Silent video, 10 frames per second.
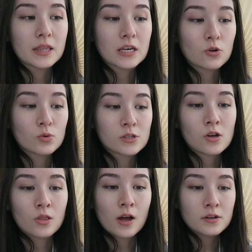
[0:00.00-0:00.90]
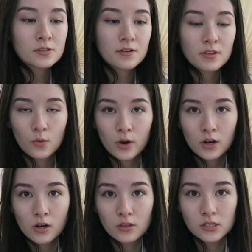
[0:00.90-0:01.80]
But there was a lot of stuff that
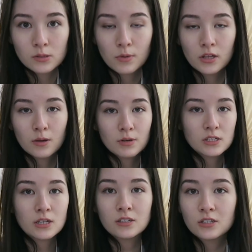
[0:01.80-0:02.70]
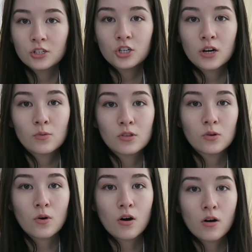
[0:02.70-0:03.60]
went on this month. I'm excited to share
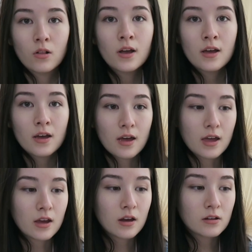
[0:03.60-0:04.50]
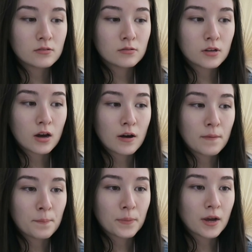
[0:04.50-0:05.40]
with you all, and
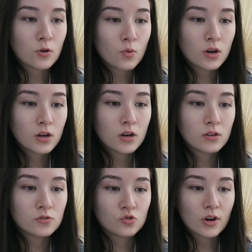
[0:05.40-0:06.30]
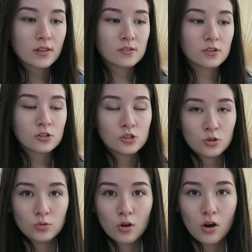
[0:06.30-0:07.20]
I don't want to drag this
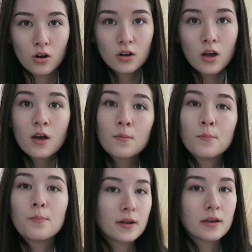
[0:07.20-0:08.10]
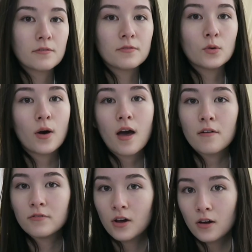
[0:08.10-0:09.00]
on too long, but if you
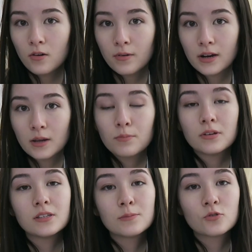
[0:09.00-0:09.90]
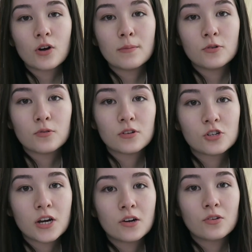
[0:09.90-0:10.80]
have not already, please subscribe to
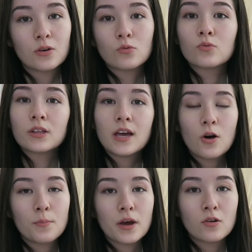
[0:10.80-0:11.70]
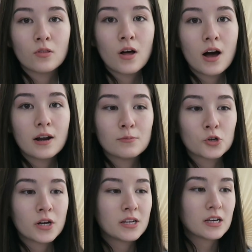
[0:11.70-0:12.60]
this channel. It would really help me out a
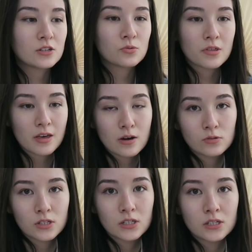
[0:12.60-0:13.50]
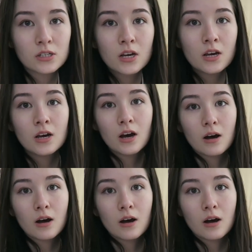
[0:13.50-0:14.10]
lot. I'm trying to get to 1,000